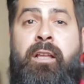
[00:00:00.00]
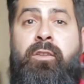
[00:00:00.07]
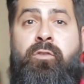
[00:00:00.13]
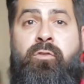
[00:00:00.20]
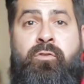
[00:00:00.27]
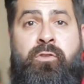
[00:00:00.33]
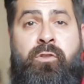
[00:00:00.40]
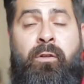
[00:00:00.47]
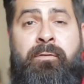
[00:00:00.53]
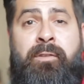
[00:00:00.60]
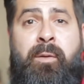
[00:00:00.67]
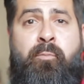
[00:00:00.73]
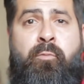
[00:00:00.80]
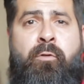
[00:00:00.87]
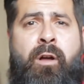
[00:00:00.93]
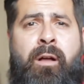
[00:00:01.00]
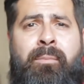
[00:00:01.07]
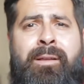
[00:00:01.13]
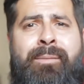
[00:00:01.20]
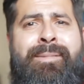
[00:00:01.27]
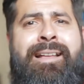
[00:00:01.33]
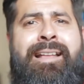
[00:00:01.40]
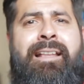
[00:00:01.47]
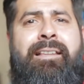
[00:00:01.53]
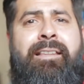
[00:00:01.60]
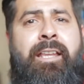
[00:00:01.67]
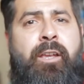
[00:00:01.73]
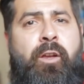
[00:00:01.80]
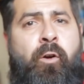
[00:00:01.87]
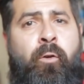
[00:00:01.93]
To solve the problem,
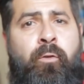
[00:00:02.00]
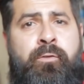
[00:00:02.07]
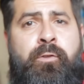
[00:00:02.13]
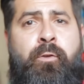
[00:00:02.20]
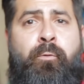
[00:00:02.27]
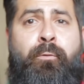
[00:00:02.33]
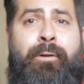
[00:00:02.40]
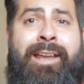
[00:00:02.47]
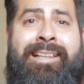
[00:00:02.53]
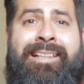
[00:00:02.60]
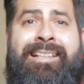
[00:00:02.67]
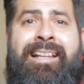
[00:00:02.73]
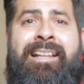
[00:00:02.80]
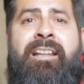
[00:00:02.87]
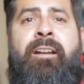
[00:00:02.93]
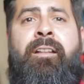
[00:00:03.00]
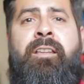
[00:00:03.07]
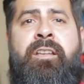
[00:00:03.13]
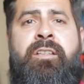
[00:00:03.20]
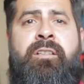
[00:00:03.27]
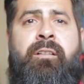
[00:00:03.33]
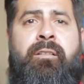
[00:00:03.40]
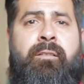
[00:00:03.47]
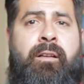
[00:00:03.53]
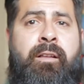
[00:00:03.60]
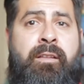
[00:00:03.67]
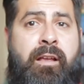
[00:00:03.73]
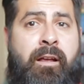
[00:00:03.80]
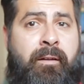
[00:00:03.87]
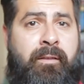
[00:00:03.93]
they also created an
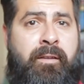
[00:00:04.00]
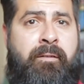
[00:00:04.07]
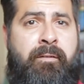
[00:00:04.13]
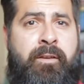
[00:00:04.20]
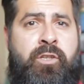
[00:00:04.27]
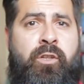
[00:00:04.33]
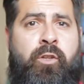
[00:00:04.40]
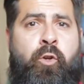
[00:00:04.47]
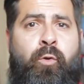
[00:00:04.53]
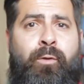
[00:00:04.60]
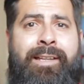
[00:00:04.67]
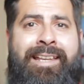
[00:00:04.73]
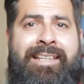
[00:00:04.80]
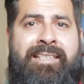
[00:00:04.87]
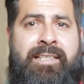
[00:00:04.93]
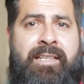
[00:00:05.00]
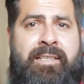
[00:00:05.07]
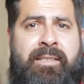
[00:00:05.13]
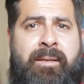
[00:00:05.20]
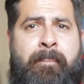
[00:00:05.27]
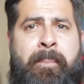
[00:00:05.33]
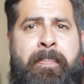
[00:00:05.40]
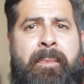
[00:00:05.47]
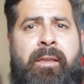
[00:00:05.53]
artificial cooling system